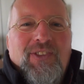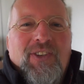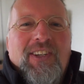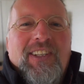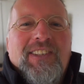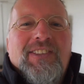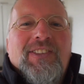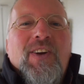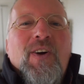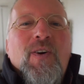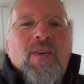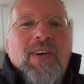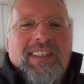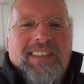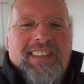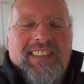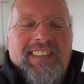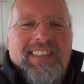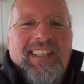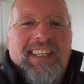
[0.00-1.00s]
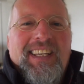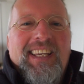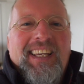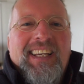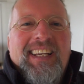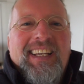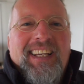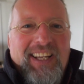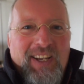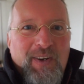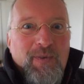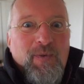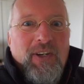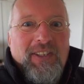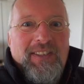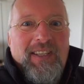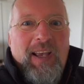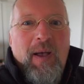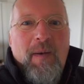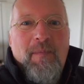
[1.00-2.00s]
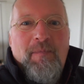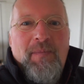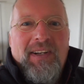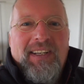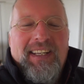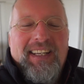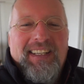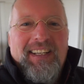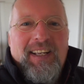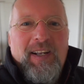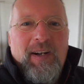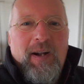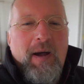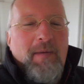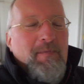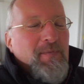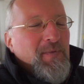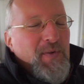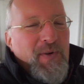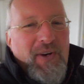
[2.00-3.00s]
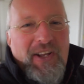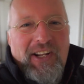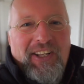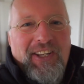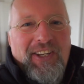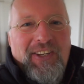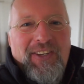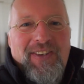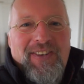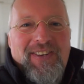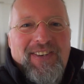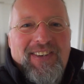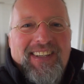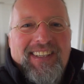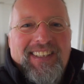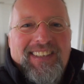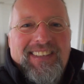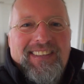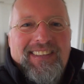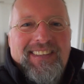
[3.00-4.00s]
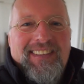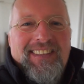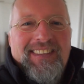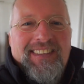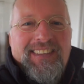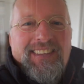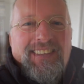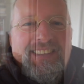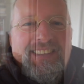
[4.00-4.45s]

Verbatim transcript: So let's go and see What's happening there? I'm really curious.